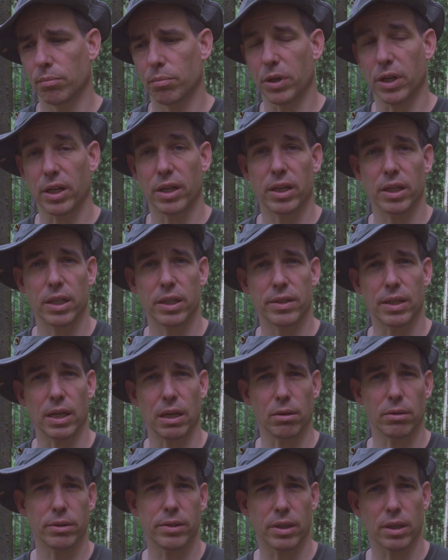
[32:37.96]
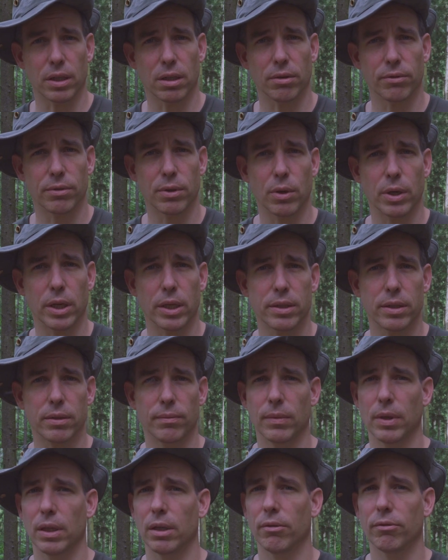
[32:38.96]
parties outside of US?
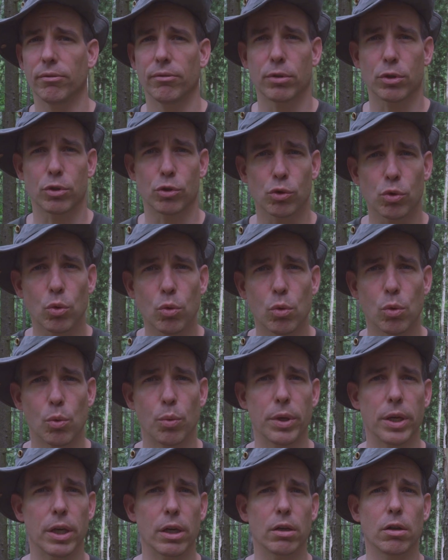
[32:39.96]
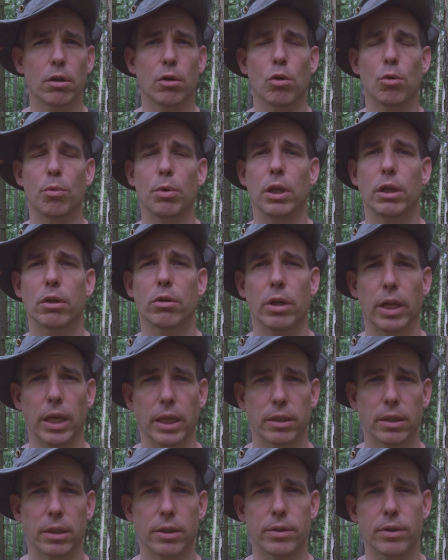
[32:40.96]
For sure, we are globally
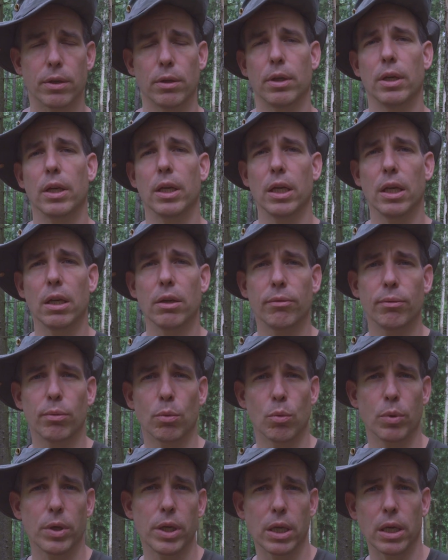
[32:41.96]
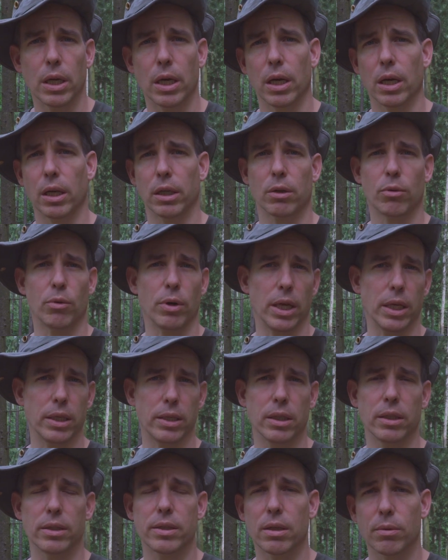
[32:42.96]
connected. So if we are
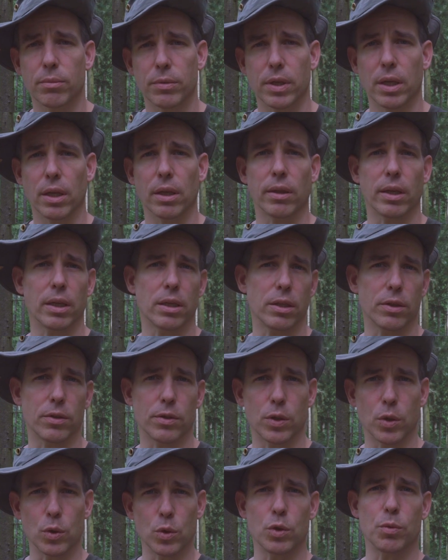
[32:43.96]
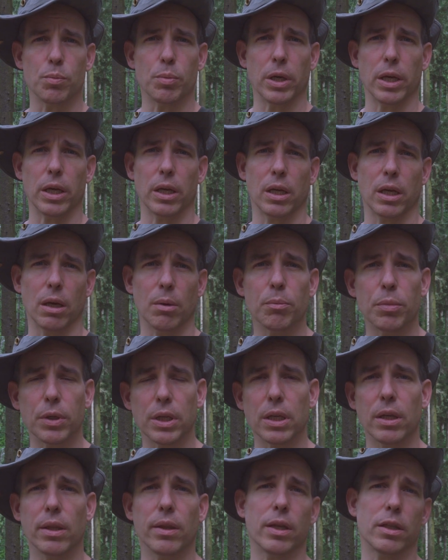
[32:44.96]
creating something that is used by a
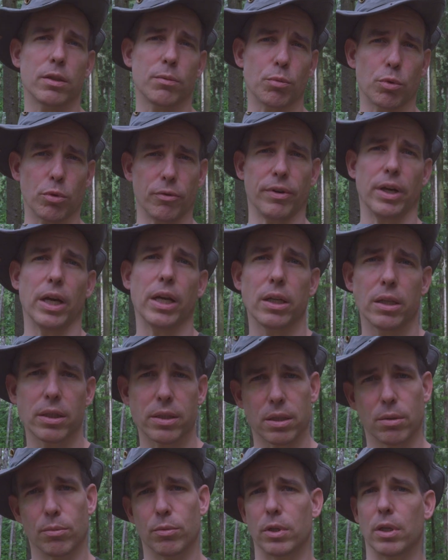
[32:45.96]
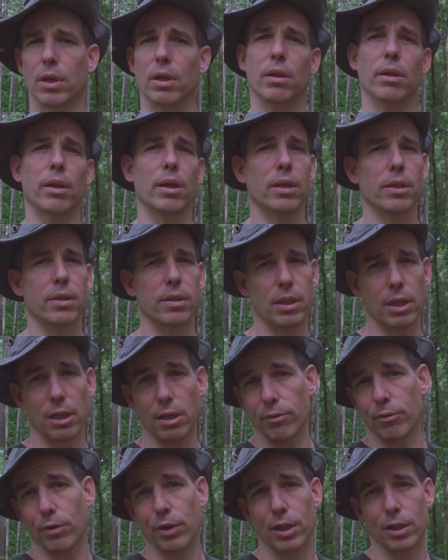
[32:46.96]
company that's providing something that's
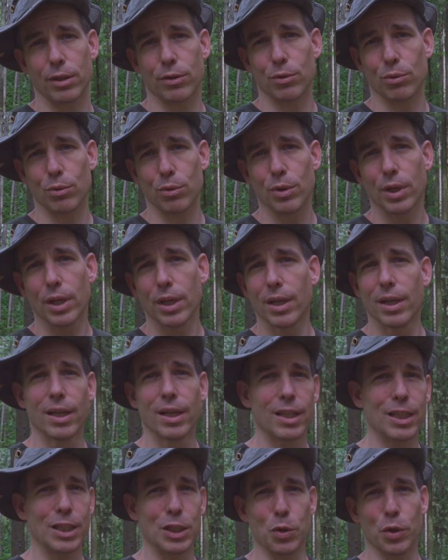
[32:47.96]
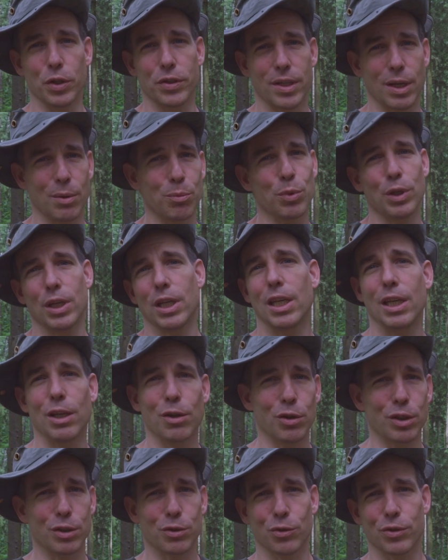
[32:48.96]
delivering to the US company
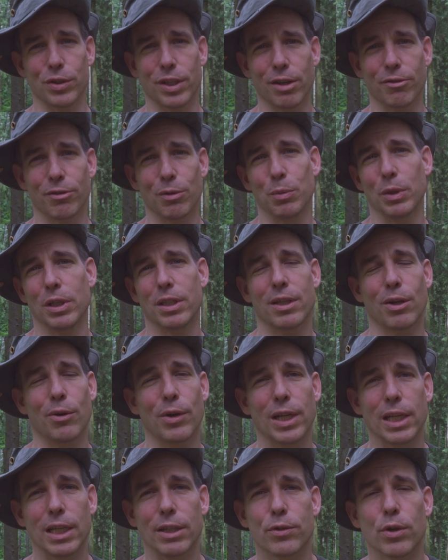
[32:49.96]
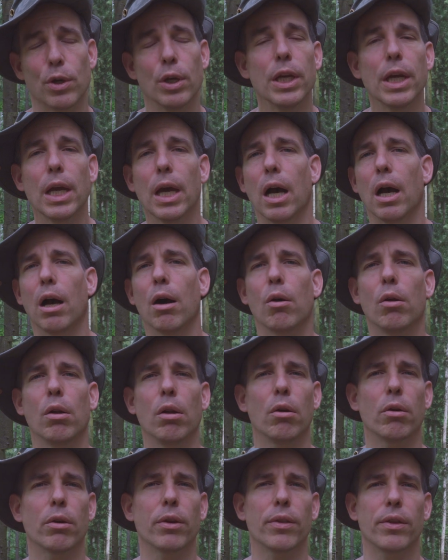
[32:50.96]
or to the government directly, so how
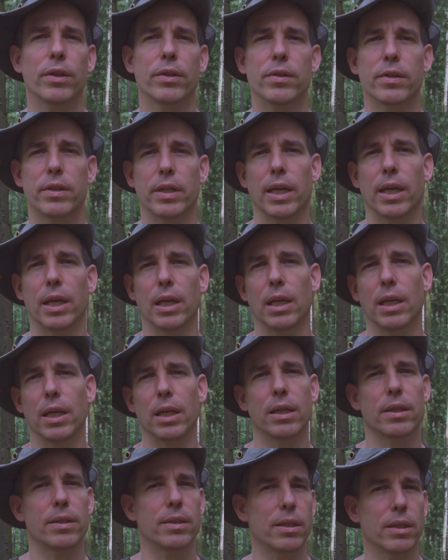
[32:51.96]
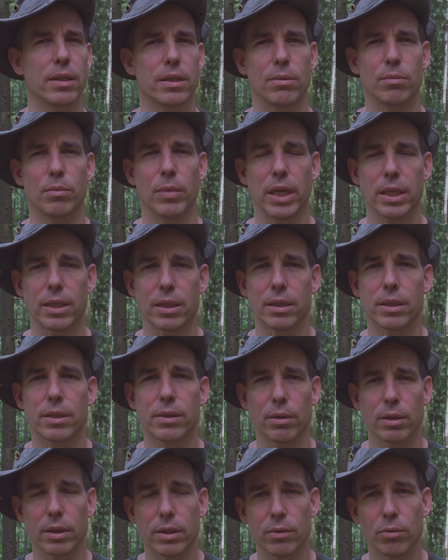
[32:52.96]
long this tail is doesn't matter.
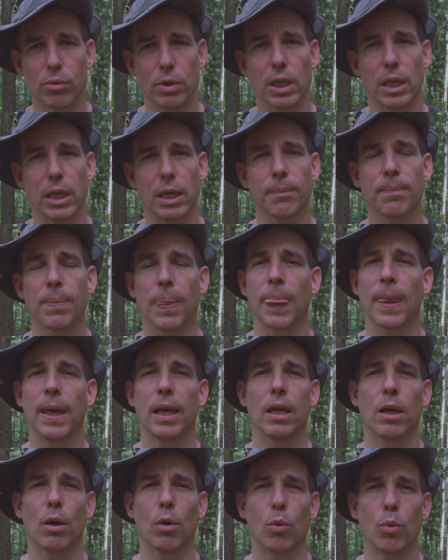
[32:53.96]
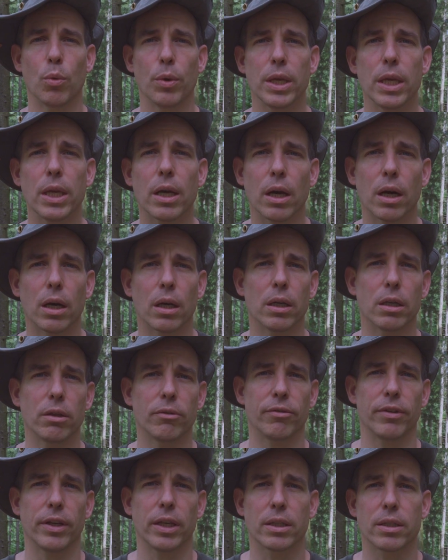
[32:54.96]
So it's really, we are
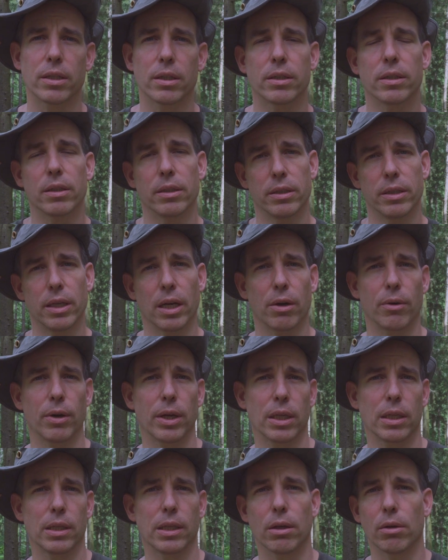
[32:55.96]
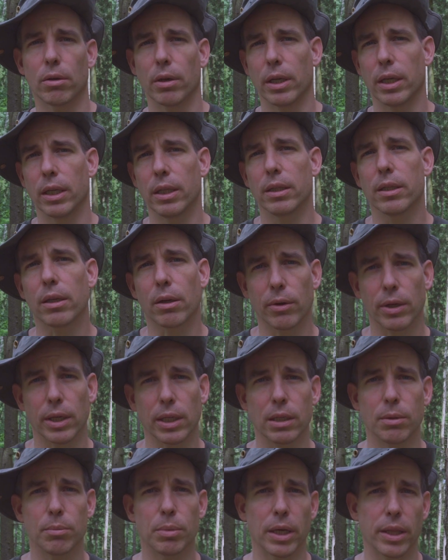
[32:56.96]
infected directly or
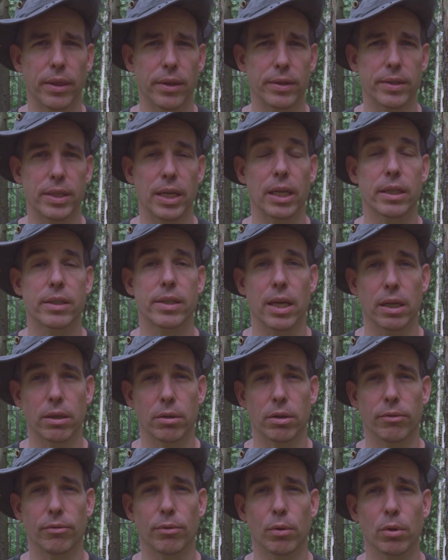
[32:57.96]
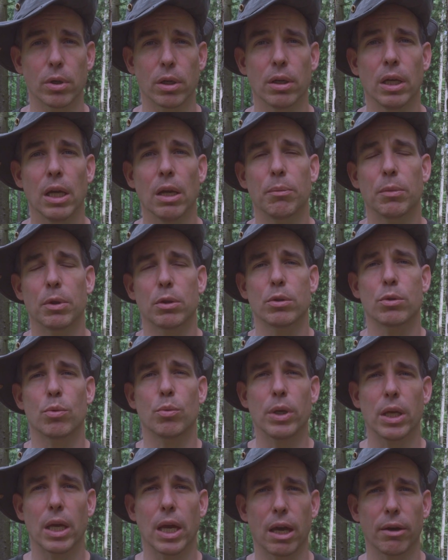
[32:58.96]
indirectly by this executive order because
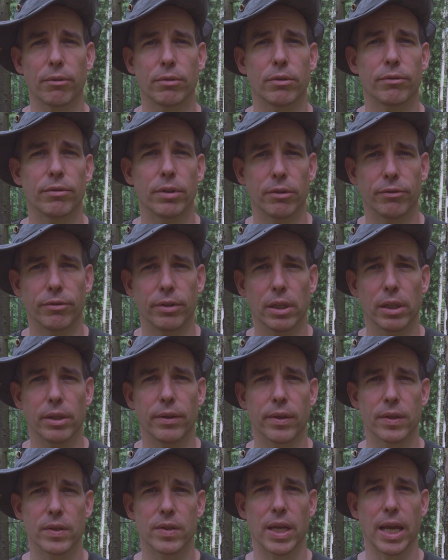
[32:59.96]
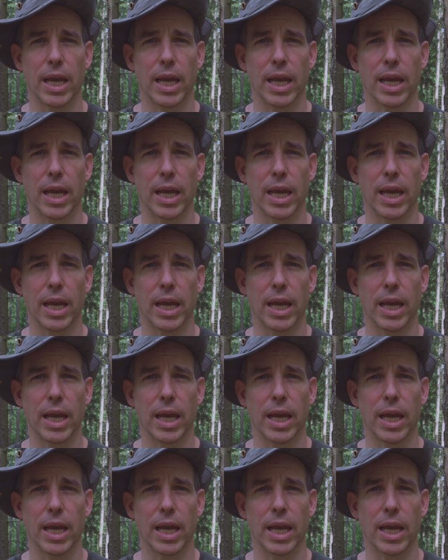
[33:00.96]
we have to fulfill this